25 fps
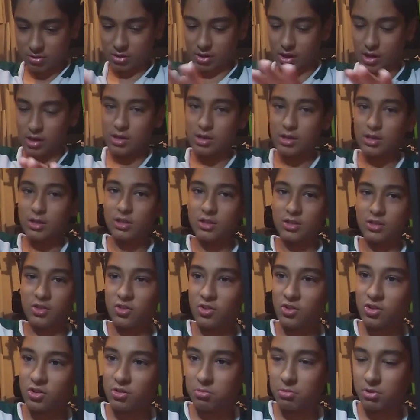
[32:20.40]
Okay,
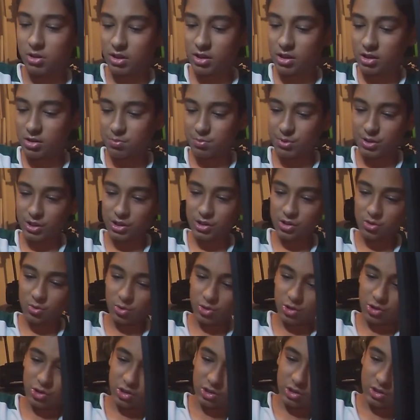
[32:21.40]
so there's going to be this piece,
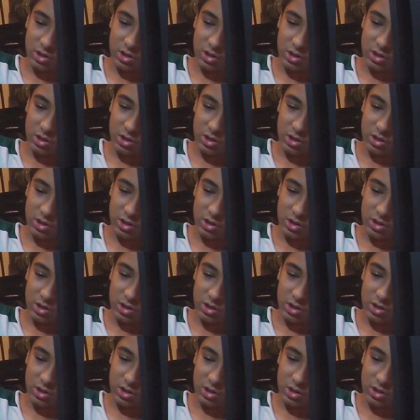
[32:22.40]
which